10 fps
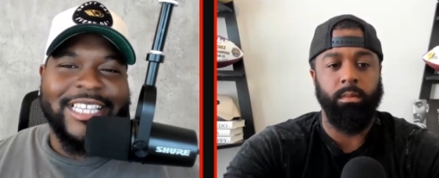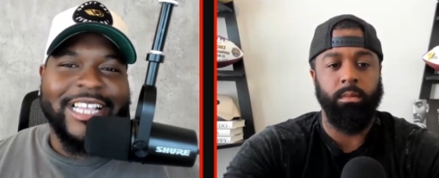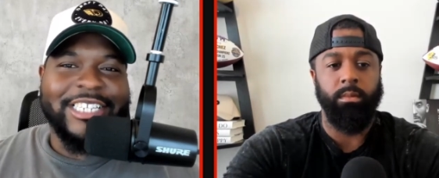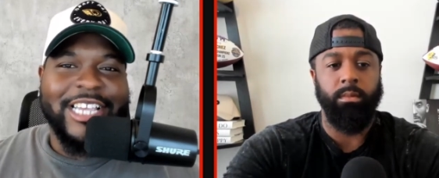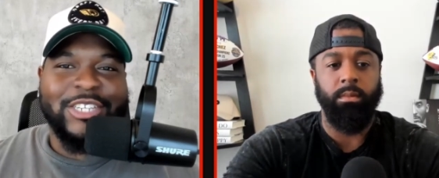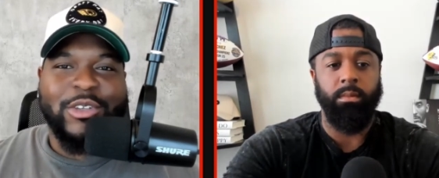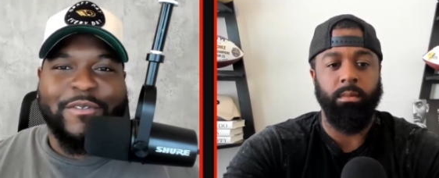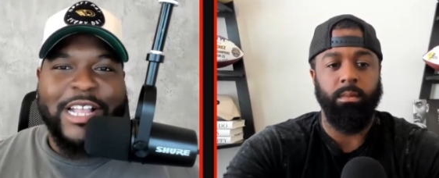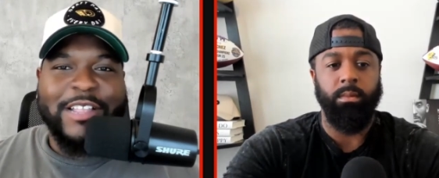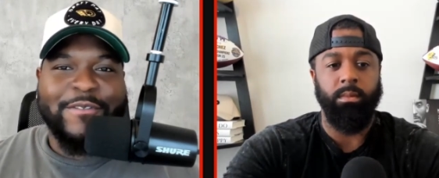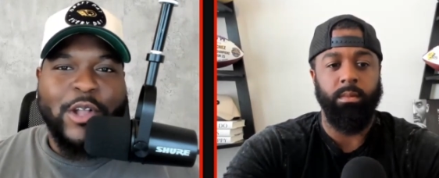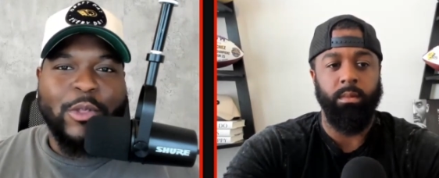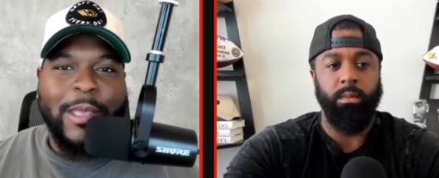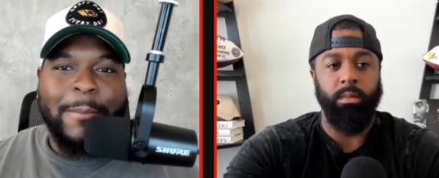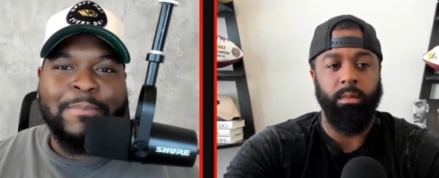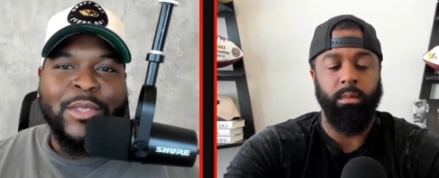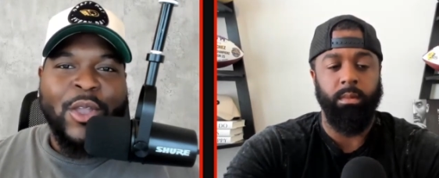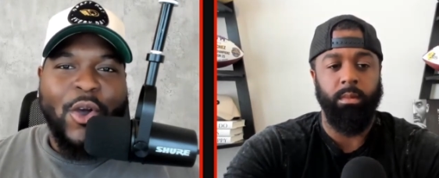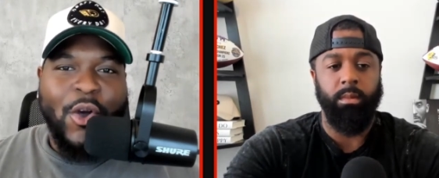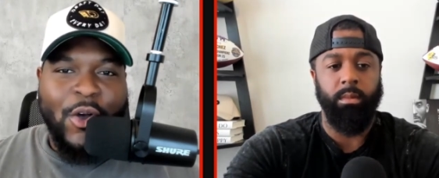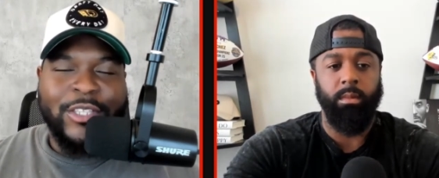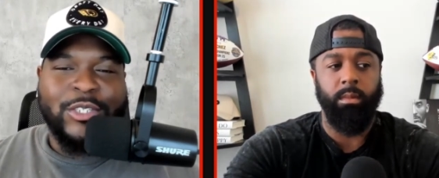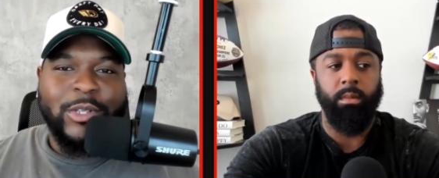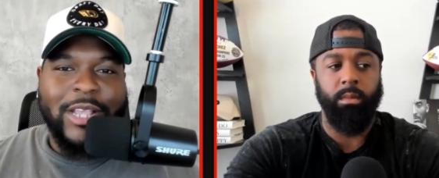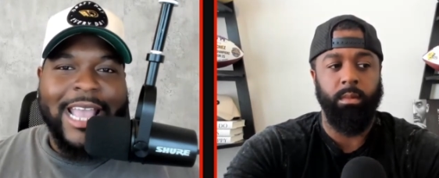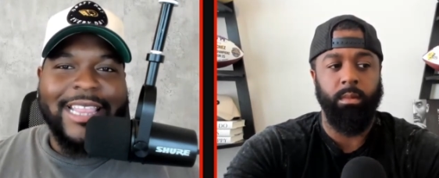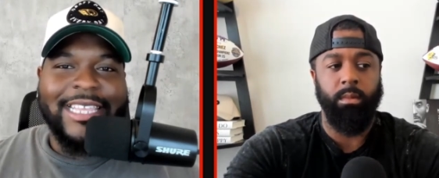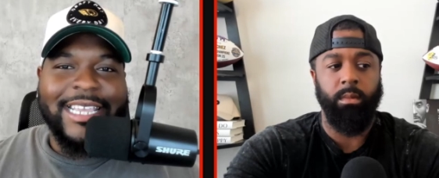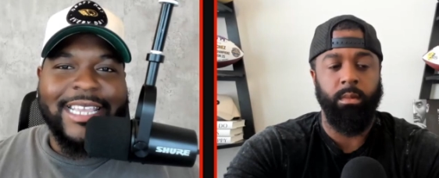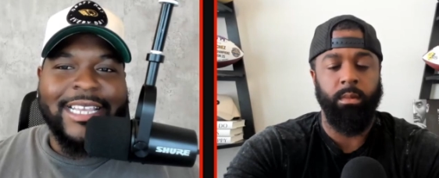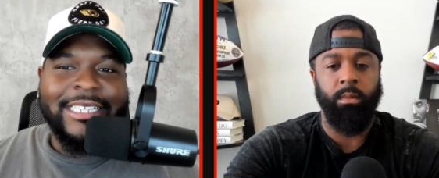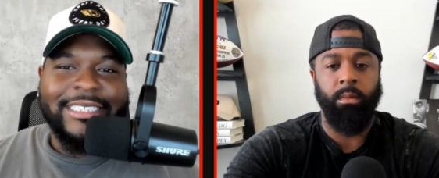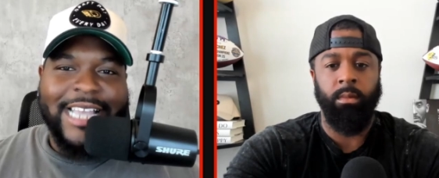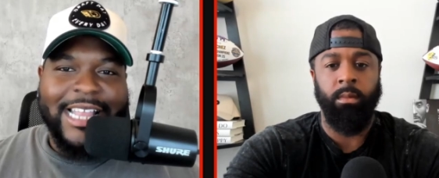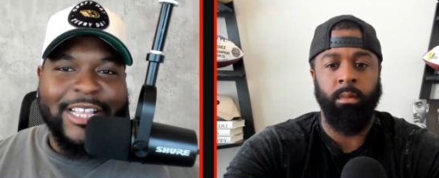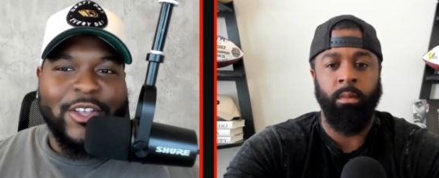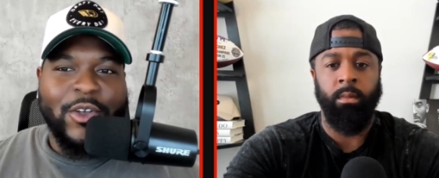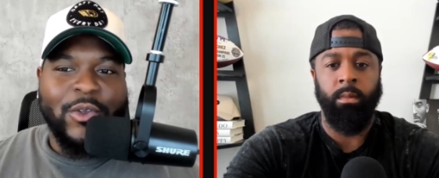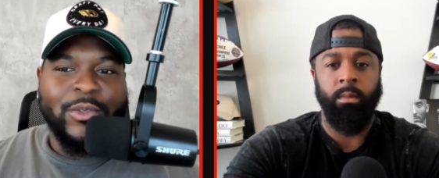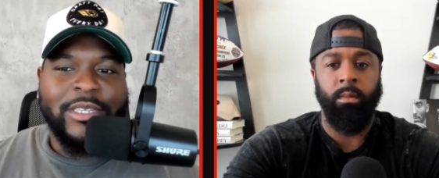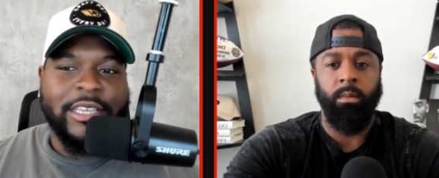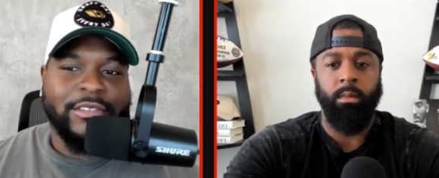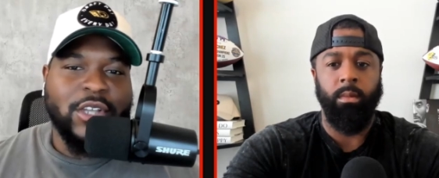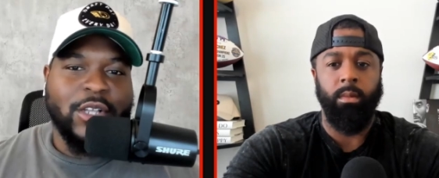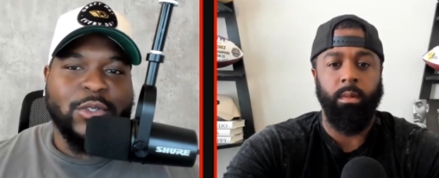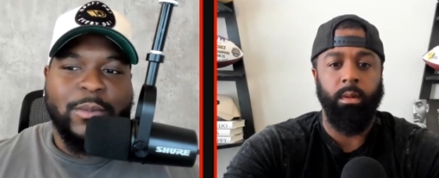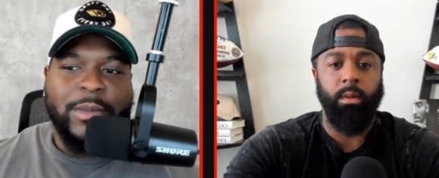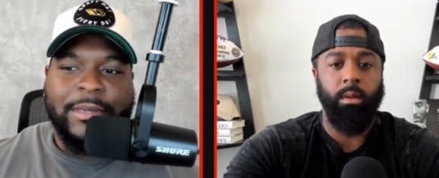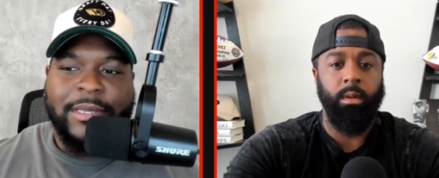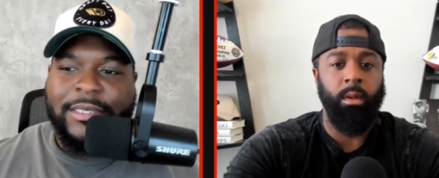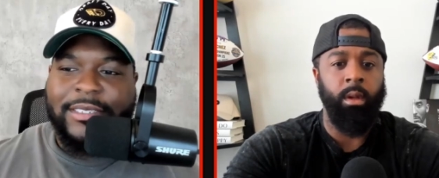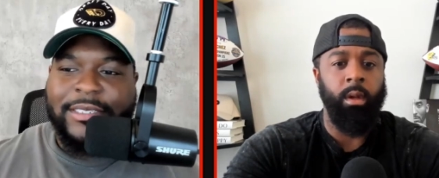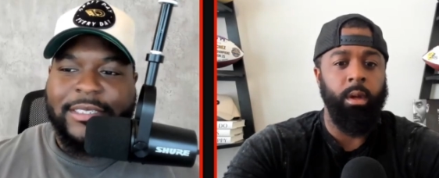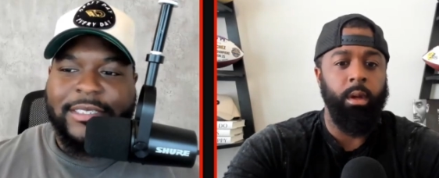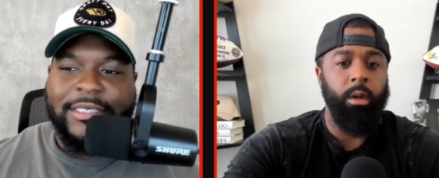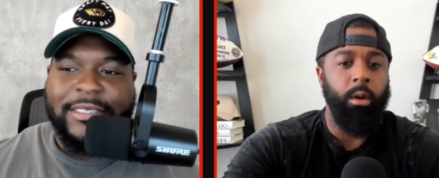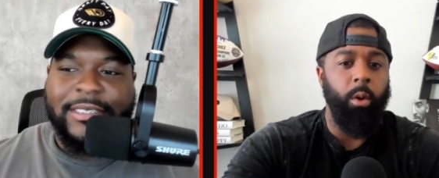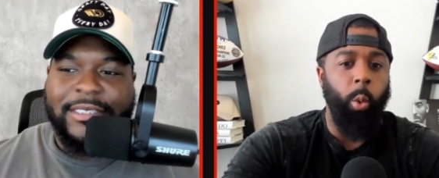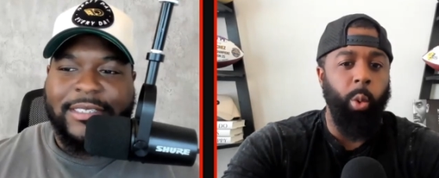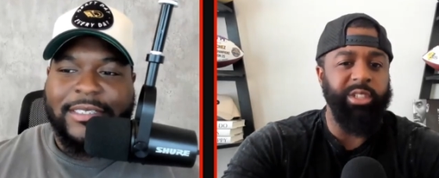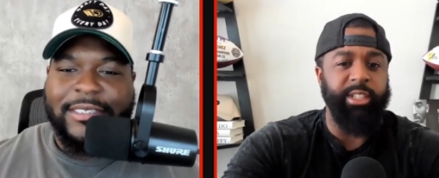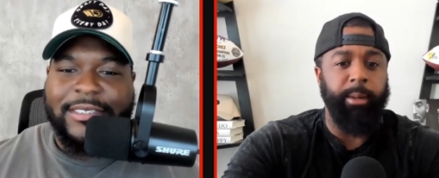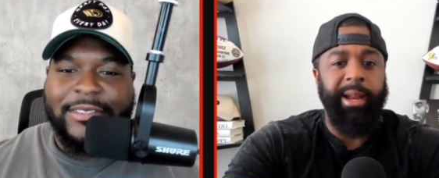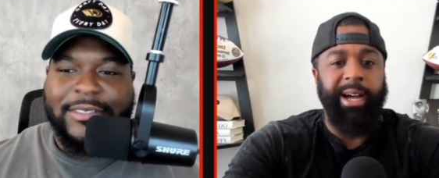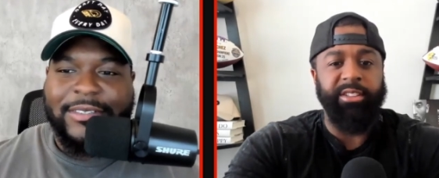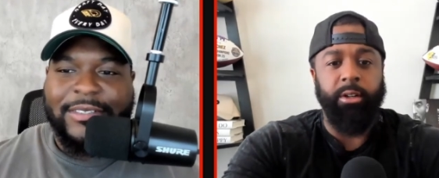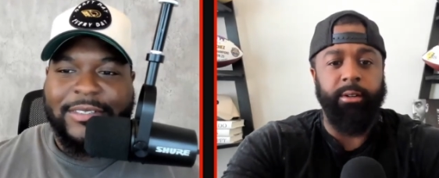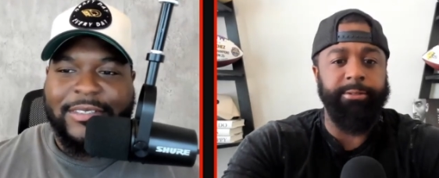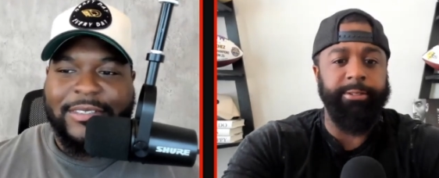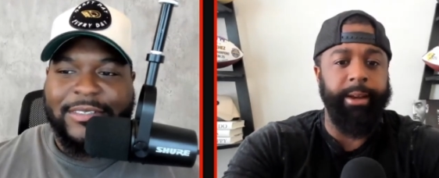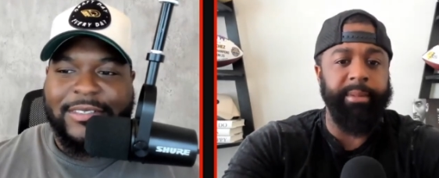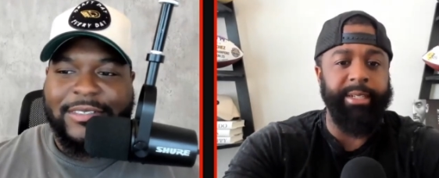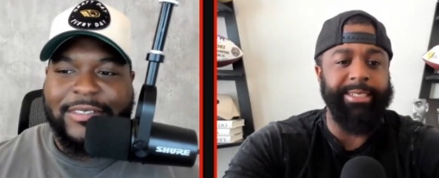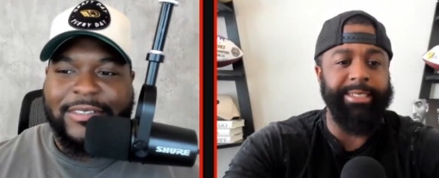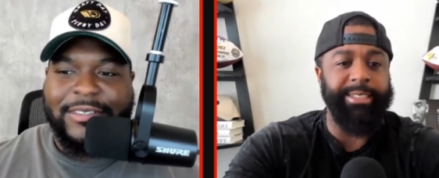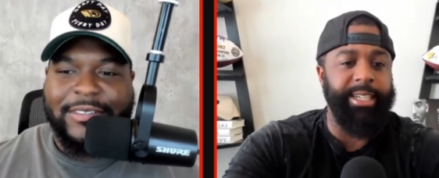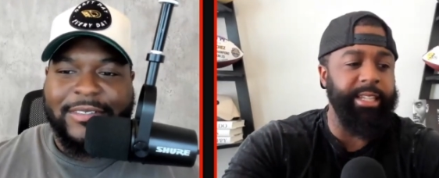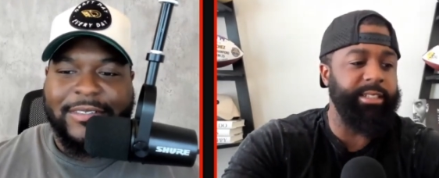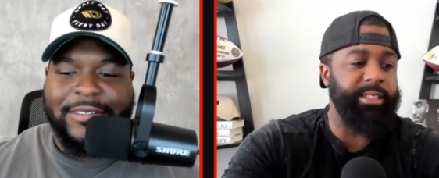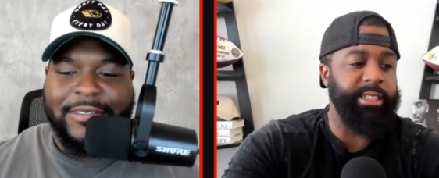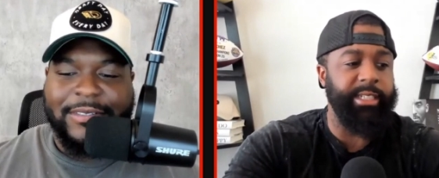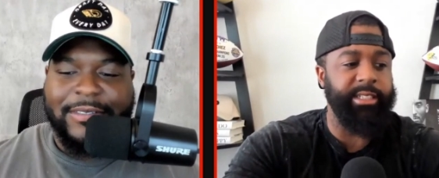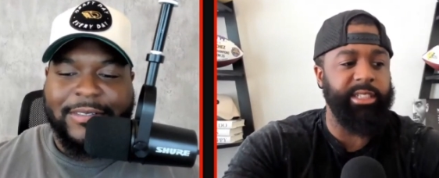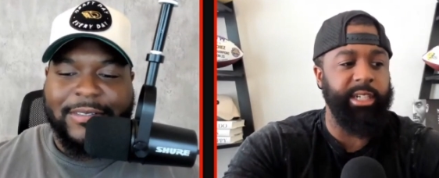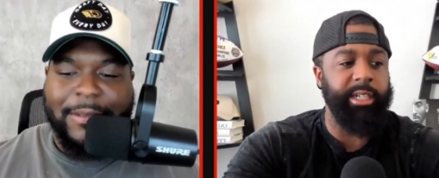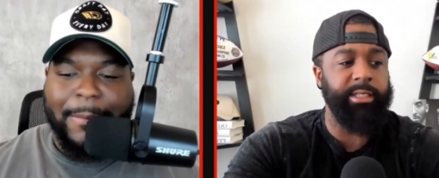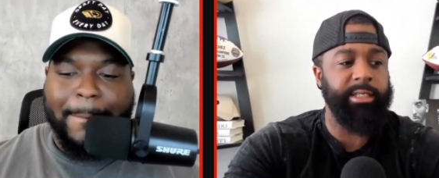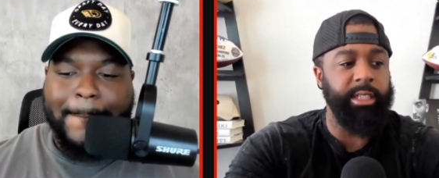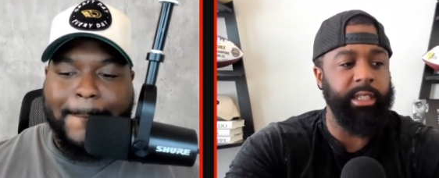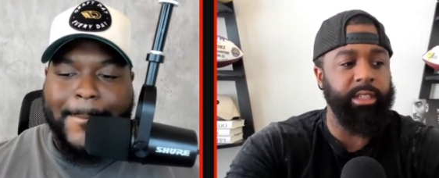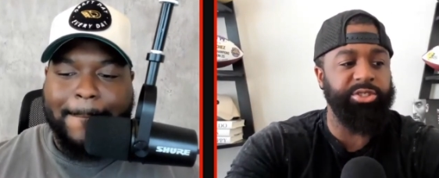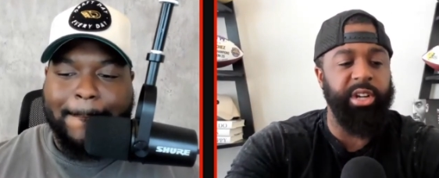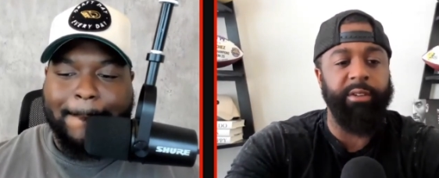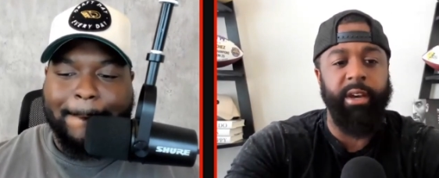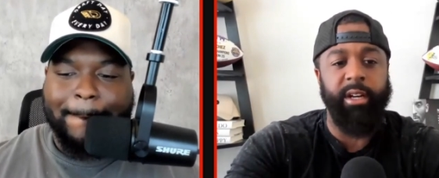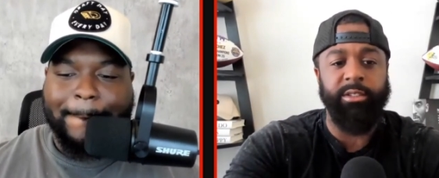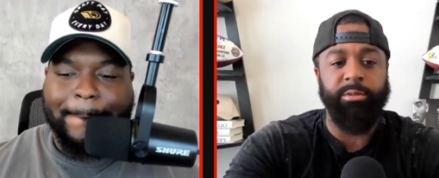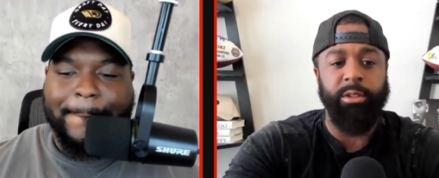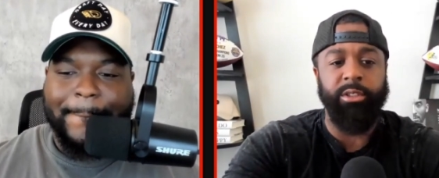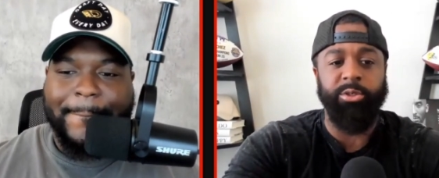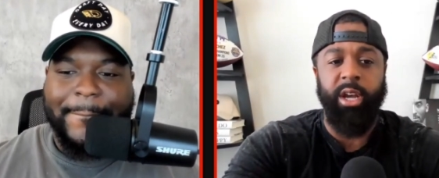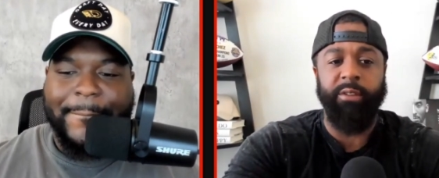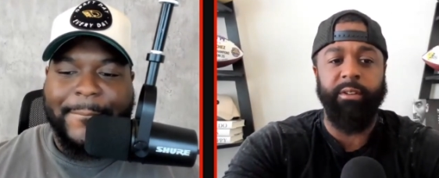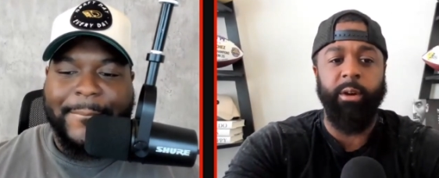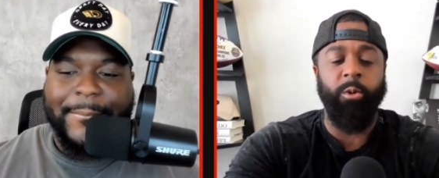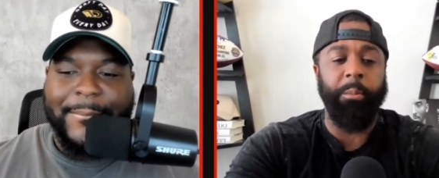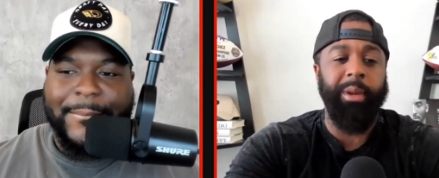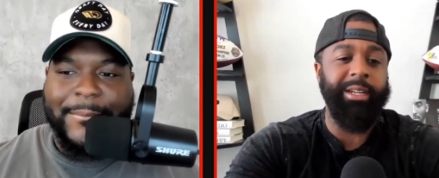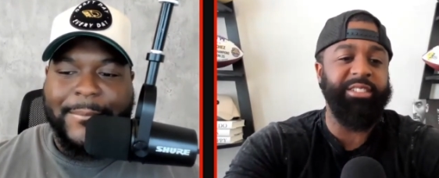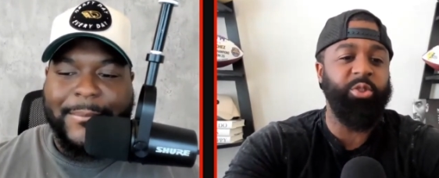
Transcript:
Speaker 1: Sanchez. You can find and follow him on Twitter at the Talent Code. Keith, talk to him, baby.
Speaker 2: What's up, Locked On family? This is Keith Sanchez, senior draft analyst with the Draft Network, man, and